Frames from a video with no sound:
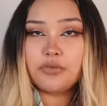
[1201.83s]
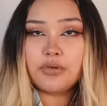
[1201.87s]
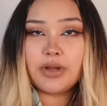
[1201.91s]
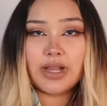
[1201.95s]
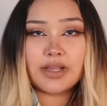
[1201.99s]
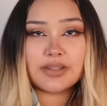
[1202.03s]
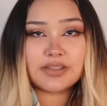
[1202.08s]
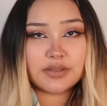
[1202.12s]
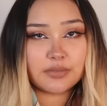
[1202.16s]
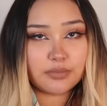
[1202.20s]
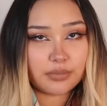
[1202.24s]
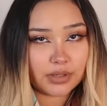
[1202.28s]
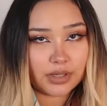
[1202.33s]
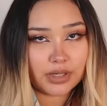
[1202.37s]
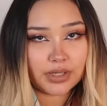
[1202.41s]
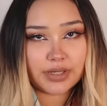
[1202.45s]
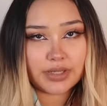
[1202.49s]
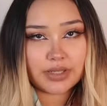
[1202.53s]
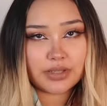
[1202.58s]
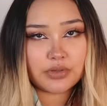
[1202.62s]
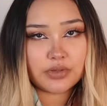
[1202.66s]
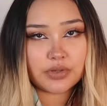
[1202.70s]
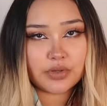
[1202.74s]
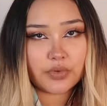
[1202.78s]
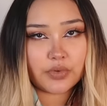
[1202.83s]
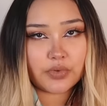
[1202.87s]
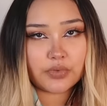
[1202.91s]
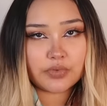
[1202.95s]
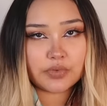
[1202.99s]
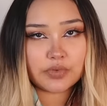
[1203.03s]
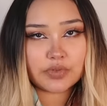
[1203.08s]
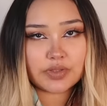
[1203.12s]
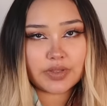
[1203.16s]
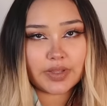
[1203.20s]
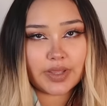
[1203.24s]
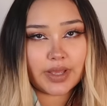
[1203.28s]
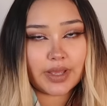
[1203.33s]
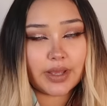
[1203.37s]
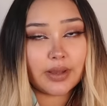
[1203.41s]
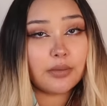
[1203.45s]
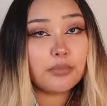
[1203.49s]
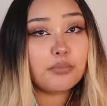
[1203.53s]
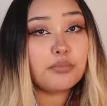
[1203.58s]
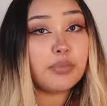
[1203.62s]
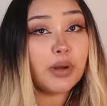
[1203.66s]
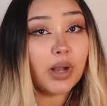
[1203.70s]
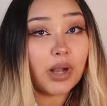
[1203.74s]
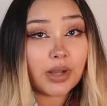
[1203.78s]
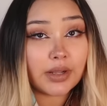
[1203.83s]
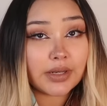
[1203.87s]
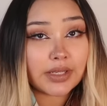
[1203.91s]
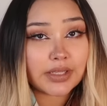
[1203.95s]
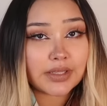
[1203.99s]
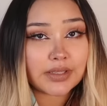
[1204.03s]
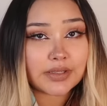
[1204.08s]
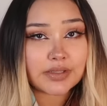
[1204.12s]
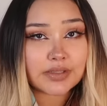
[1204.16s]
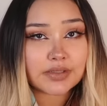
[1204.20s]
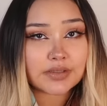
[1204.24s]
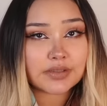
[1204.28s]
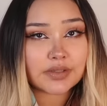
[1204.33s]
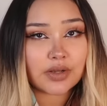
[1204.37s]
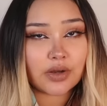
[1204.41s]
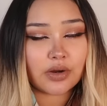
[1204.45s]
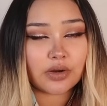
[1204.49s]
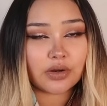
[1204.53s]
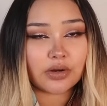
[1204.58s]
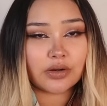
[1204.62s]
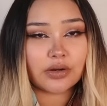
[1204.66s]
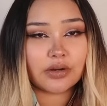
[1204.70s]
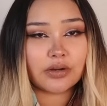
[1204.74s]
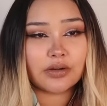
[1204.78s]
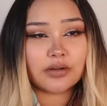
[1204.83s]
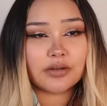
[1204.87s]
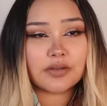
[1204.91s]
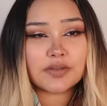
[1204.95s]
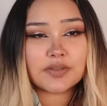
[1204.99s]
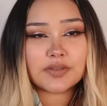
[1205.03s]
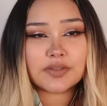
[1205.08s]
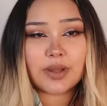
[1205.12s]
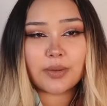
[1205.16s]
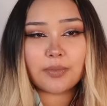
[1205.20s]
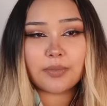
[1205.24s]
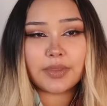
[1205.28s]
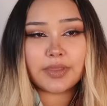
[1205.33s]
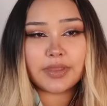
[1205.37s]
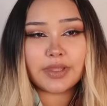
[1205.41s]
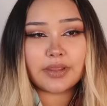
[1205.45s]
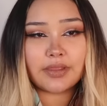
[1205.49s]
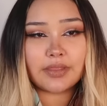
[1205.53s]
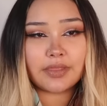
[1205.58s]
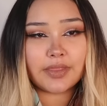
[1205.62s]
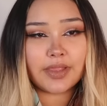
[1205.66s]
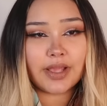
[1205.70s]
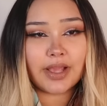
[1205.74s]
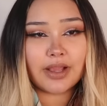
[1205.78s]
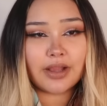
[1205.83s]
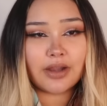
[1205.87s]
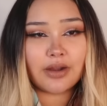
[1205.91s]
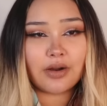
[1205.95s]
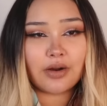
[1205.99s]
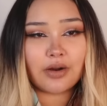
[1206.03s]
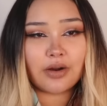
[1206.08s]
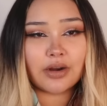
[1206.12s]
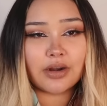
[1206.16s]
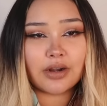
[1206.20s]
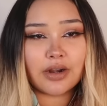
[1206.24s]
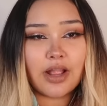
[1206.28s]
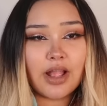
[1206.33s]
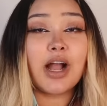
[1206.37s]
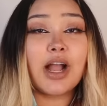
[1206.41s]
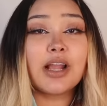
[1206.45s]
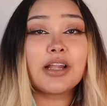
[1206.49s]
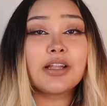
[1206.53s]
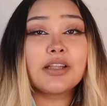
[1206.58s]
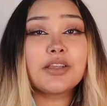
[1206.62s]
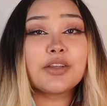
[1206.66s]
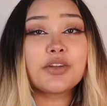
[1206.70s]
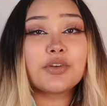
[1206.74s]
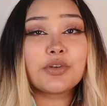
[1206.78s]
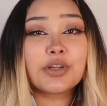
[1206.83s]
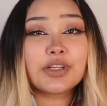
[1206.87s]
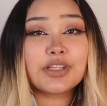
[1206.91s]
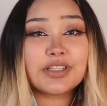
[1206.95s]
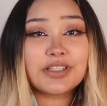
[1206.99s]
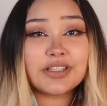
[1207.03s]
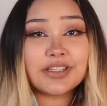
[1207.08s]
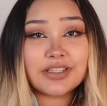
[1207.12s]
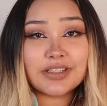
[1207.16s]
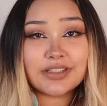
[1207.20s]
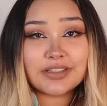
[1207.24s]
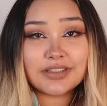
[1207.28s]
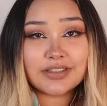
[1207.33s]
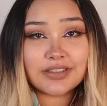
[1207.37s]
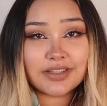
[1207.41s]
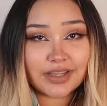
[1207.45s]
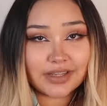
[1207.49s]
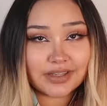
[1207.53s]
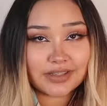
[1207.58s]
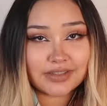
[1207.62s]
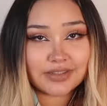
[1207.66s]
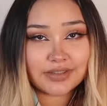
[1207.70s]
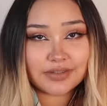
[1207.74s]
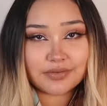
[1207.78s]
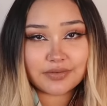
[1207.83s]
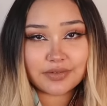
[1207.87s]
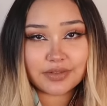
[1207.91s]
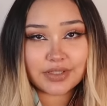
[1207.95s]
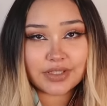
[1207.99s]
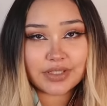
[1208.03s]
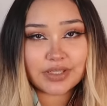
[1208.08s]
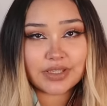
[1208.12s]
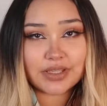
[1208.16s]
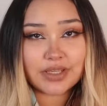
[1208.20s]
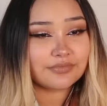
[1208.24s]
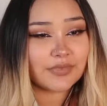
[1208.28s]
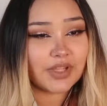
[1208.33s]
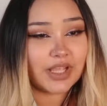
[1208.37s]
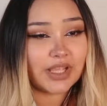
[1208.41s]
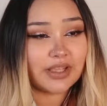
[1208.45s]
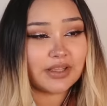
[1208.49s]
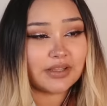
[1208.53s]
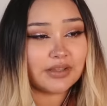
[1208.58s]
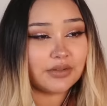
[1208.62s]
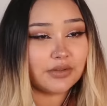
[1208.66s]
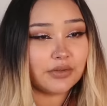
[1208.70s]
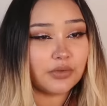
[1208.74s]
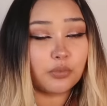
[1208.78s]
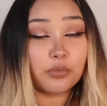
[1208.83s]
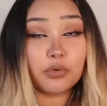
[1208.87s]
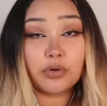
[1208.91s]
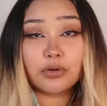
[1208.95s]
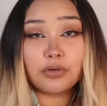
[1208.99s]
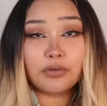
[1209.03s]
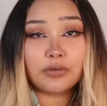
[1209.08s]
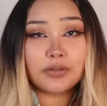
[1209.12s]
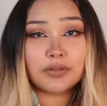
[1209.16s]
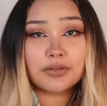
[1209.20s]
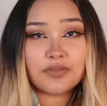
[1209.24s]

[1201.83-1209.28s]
who has a body knows that bodies are something that are highly critiqued negatively in the world.